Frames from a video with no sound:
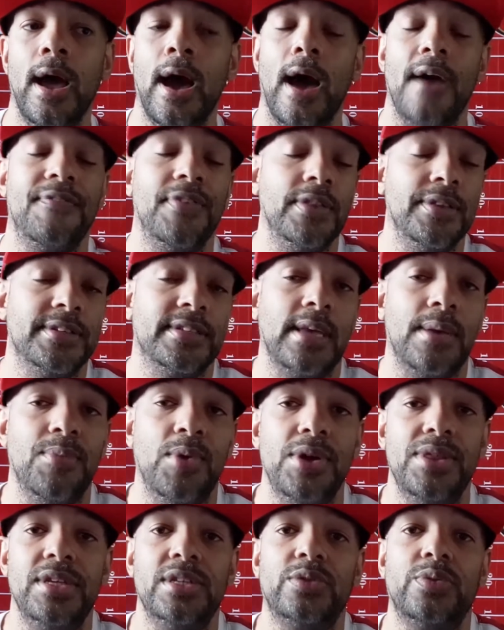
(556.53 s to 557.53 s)
I feel the same
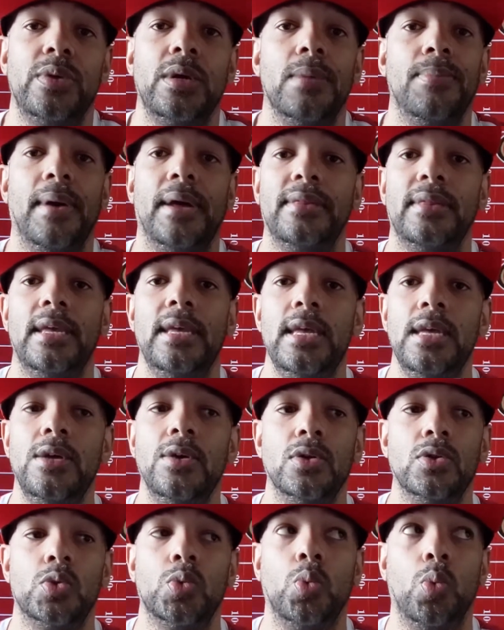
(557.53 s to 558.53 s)
way this week about the Eagles.